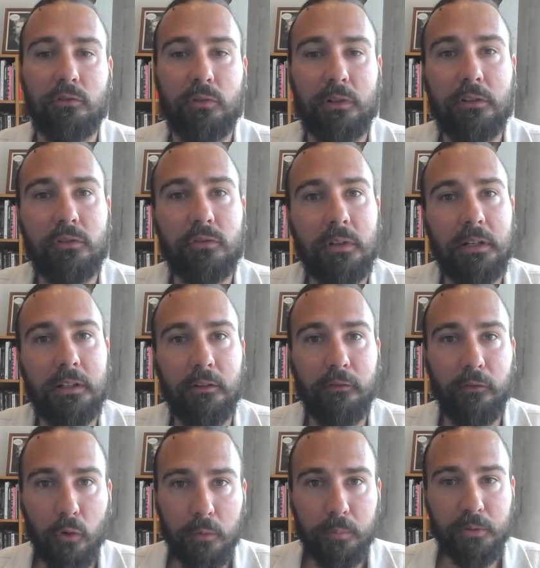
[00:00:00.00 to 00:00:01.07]
to illustrate the
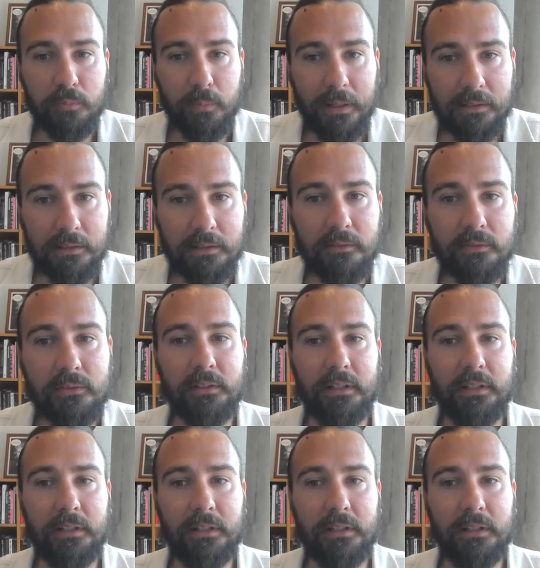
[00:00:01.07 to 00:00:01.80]
four perspectives